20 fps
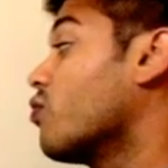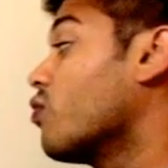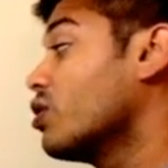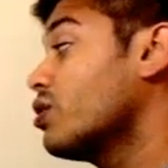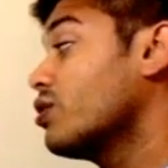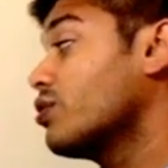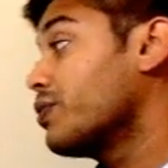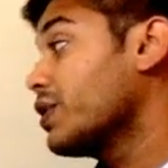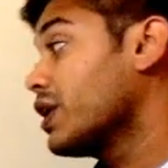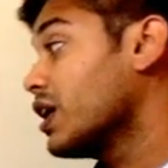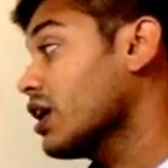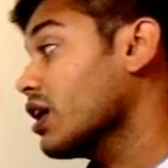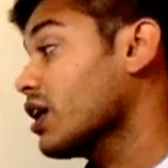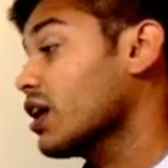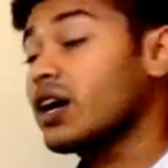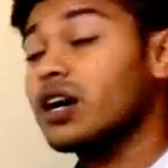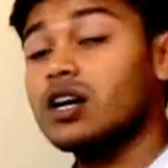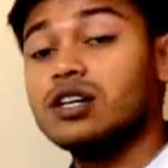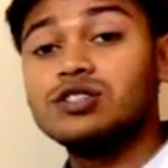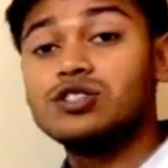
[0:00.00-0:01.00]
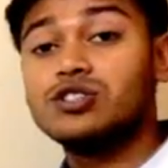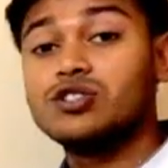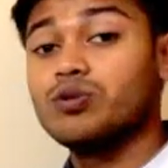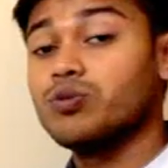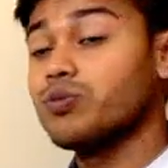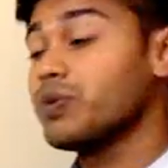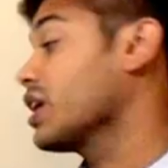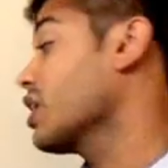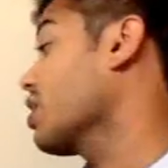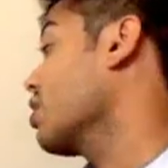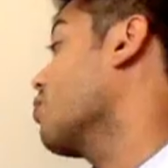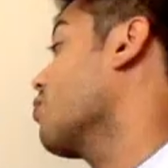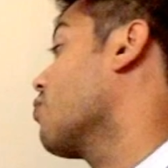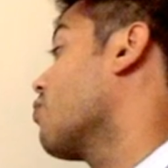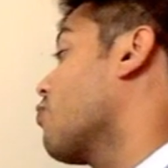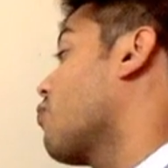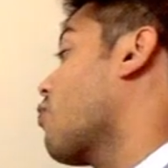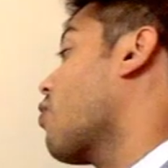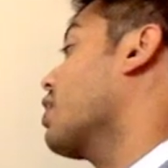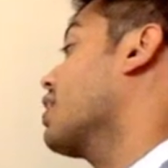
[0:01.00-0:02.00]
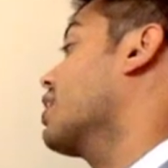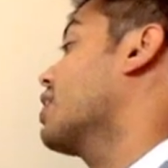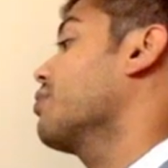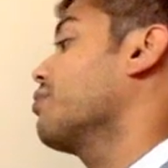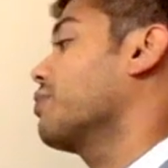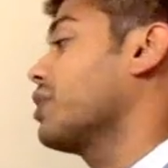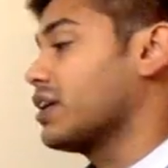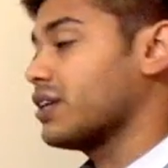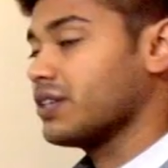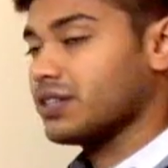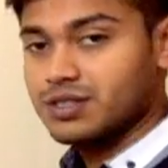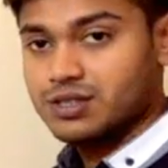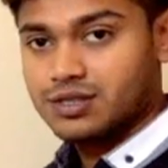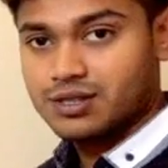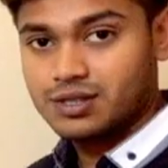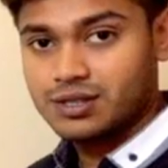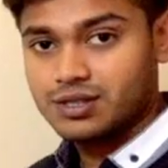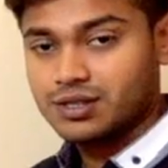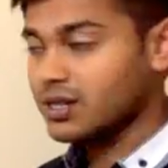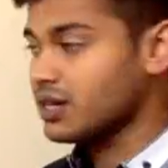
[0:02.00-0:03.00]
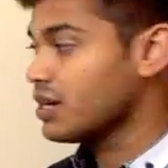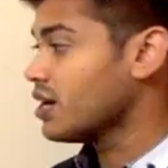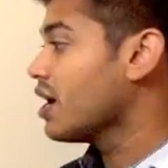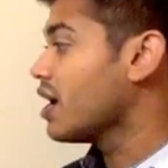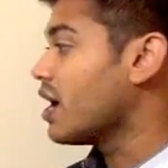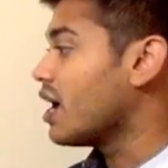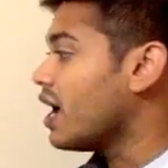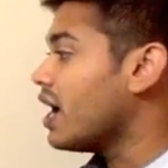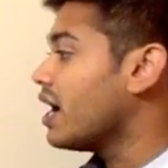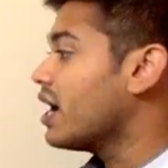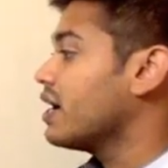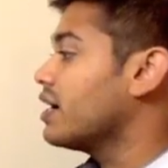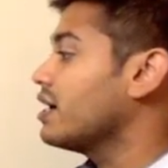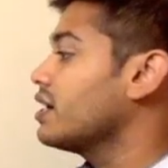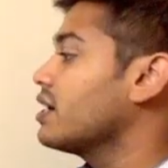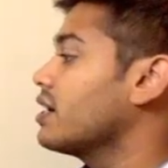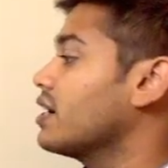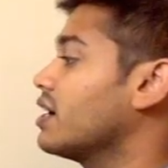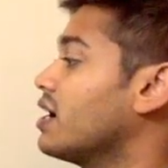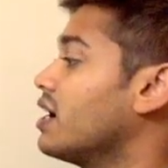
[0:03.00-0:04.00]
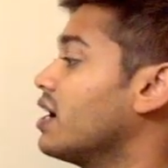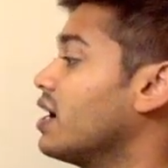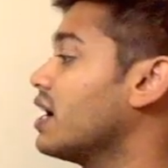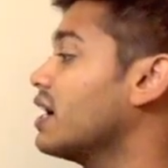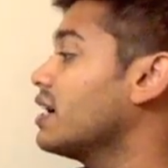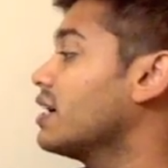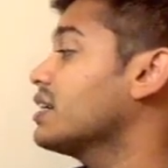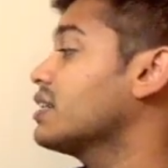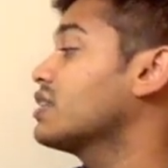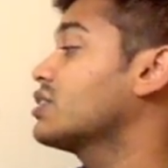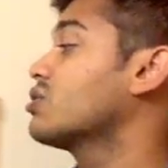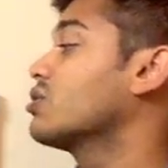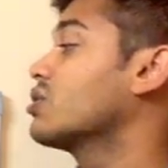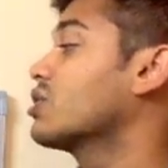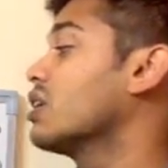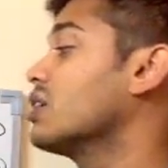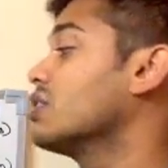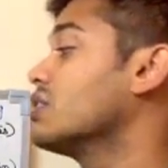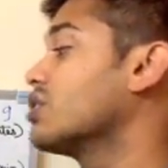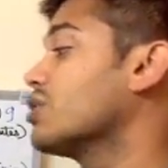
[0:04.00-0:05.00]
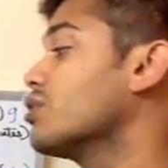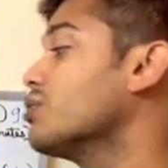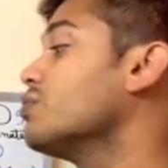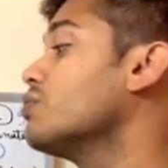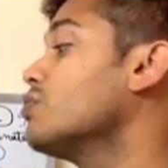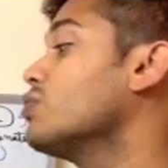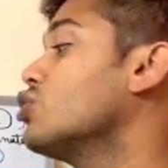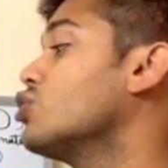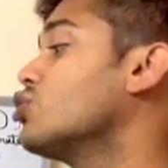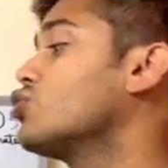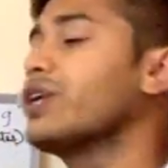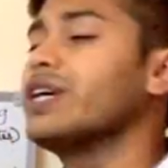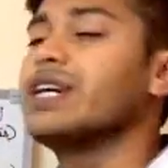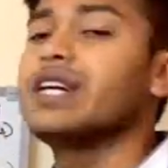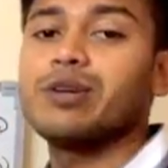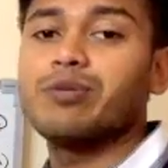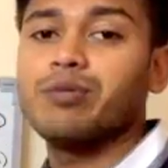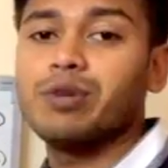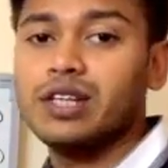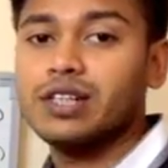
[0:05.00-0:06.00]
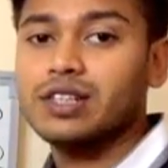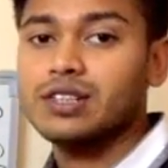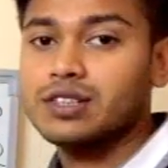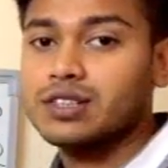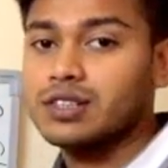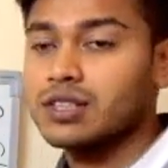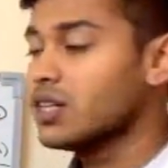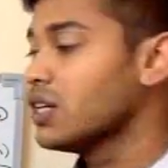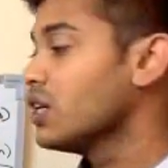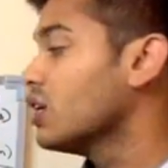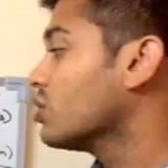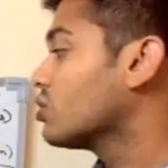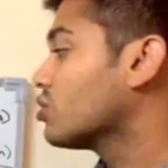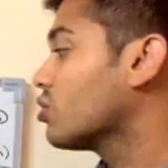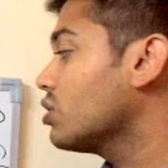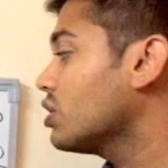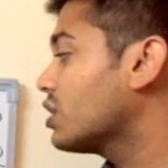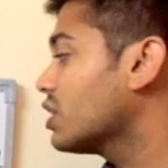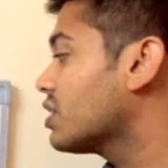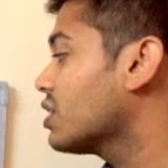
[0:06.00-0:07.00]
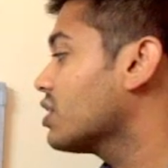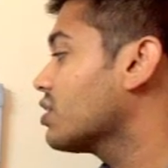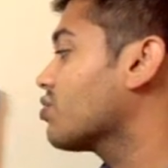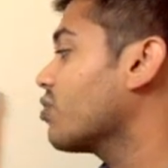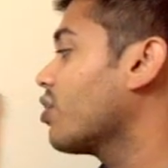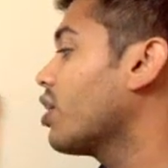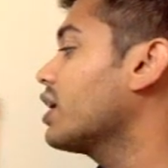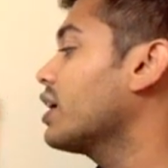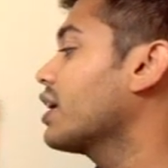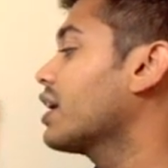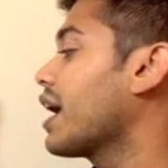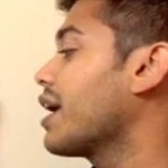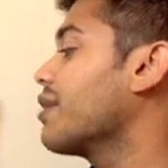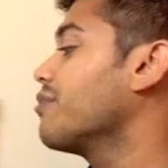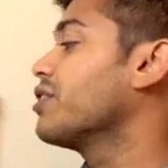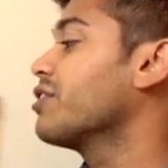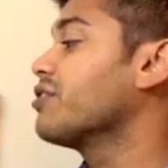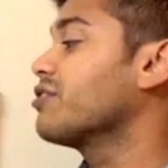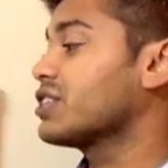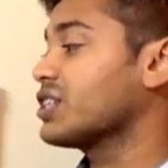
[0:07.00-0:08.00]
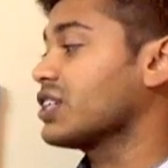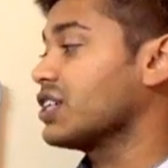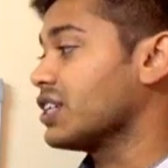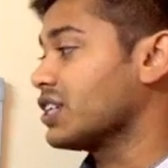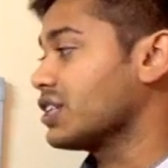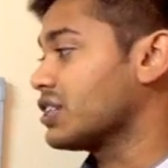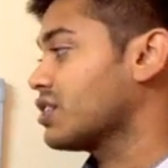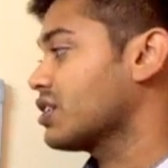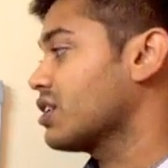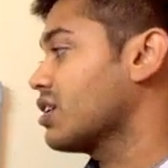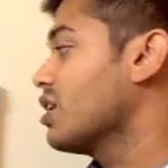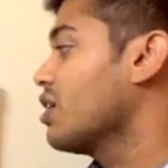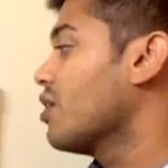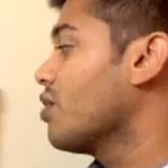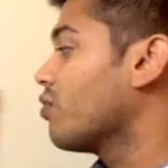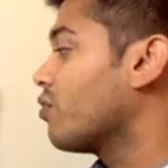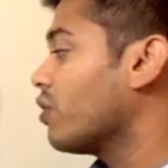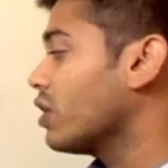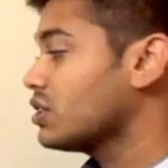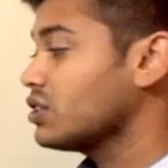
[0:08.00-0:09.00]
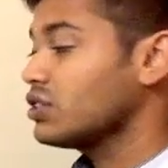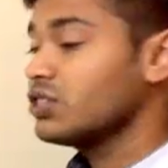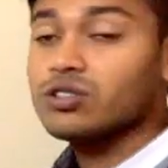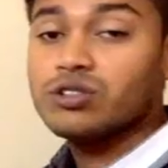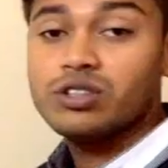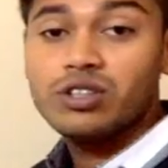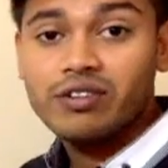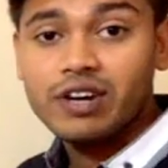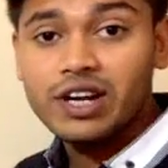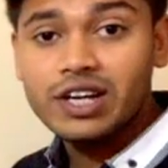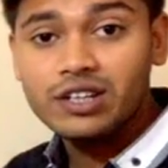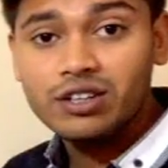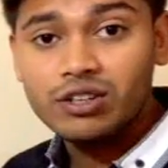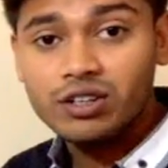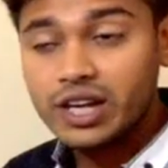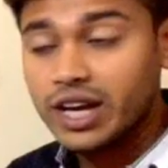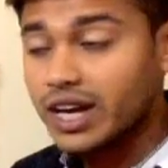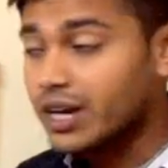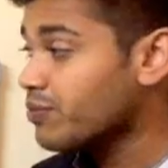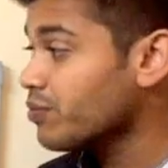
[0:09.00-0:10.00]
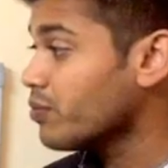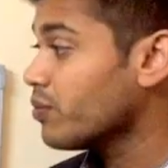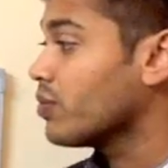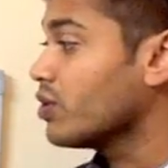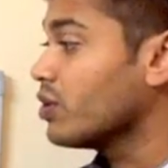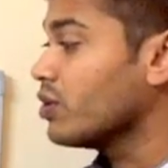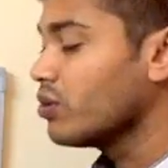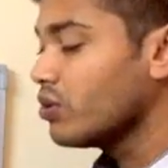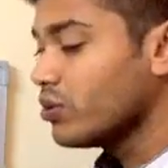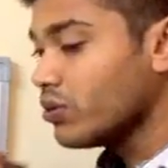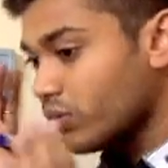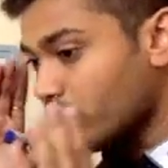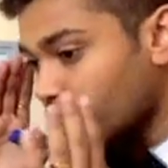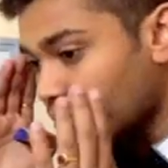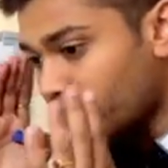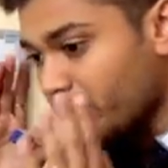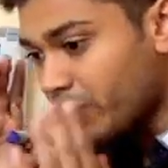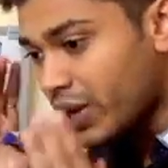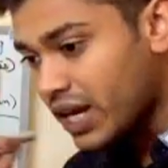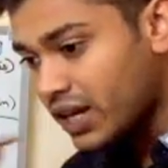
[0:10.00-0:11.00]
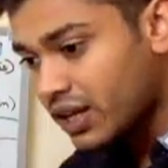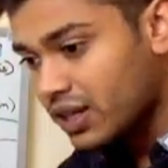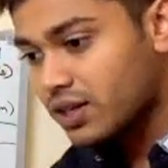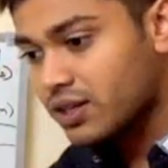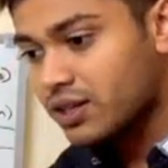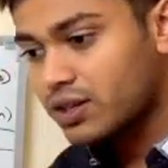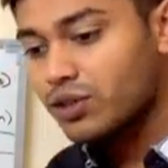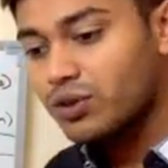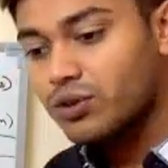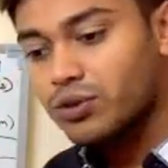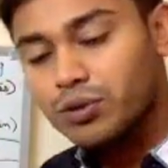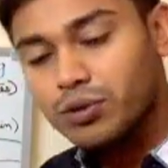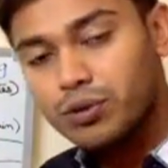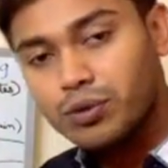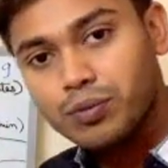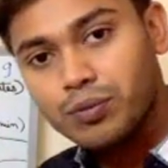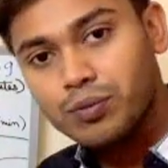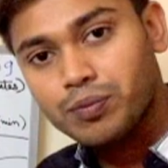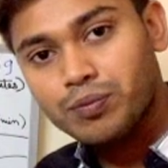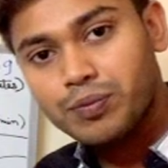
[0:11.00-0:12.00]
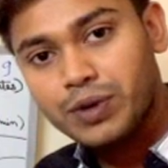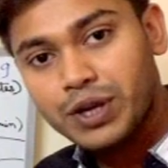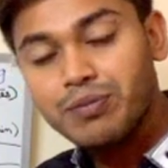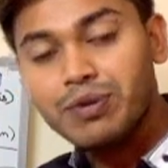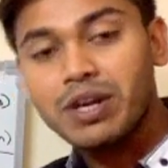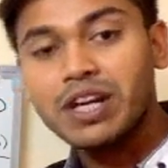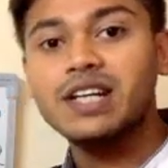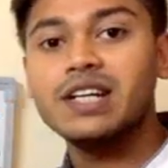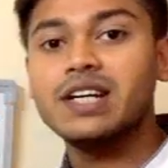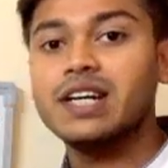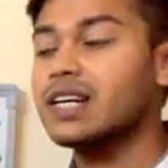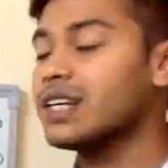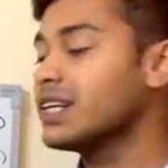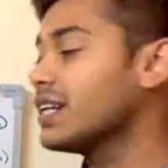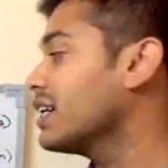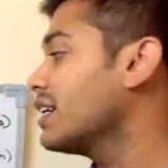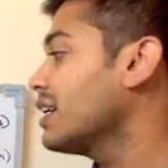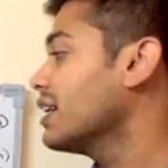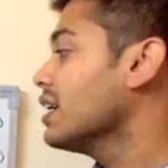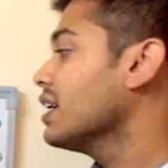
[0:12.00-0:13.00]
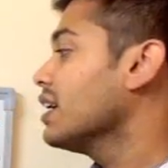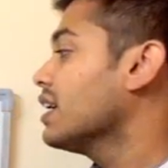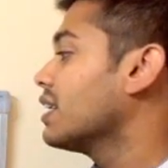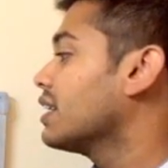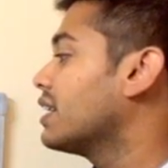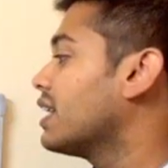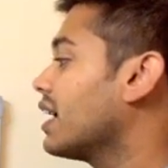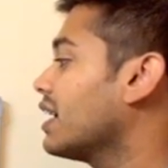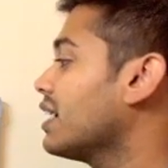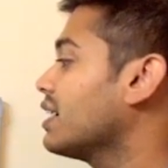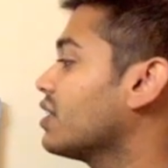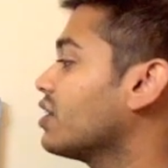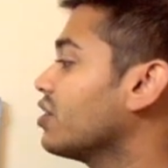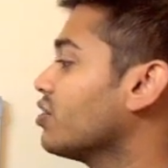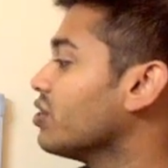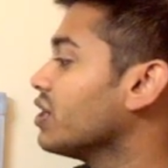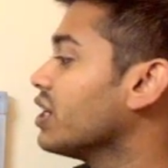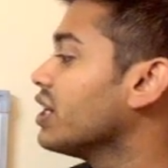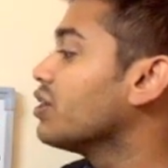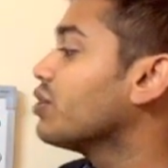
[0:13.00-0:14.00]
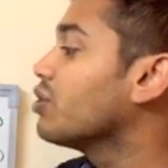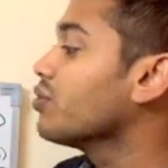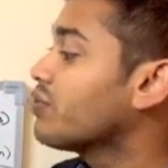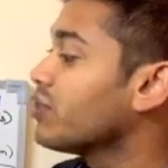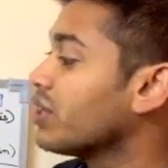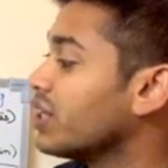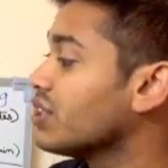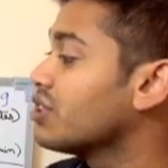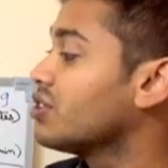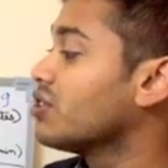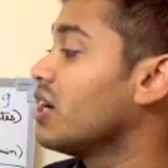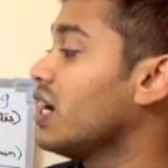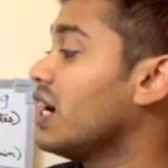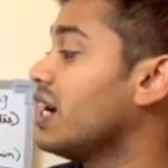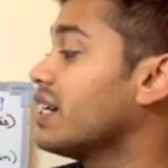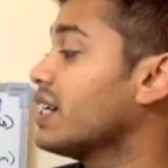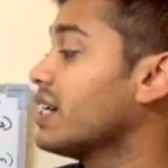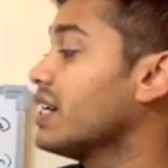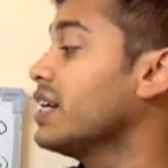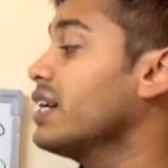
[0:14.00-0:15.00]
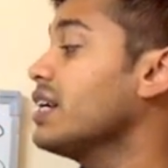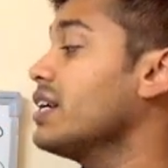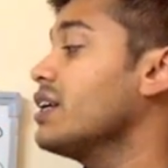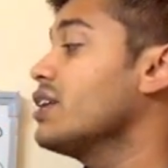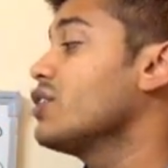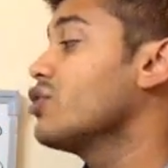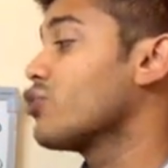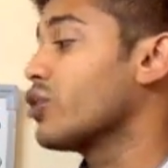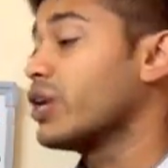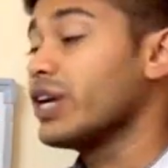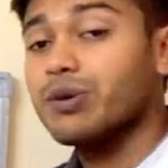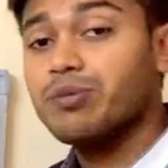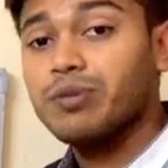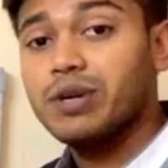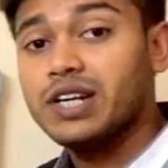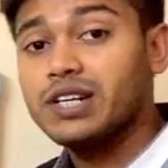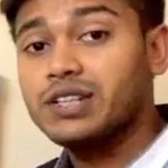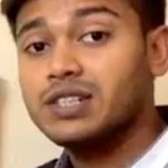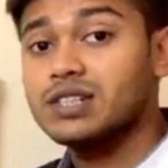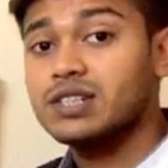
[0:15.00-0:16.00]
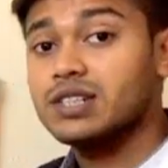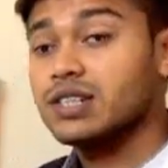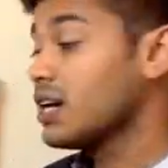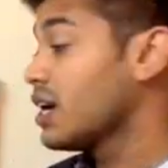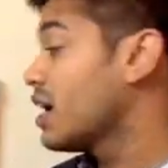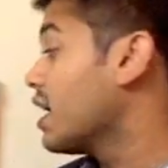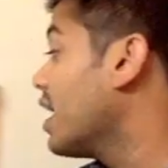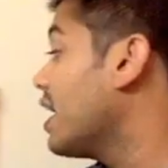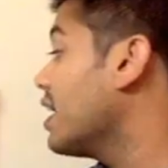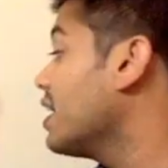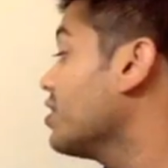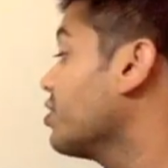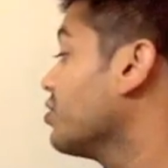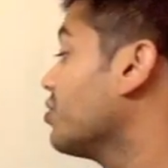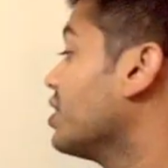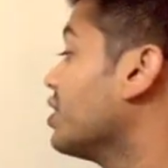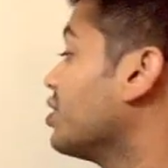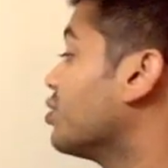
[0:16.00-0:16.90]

would be consuming 40 minutes and letter should consume 20 minutes. So this is what time division is. First you divide your time, you premeditated that you need to finish your letter in 20 minutes and you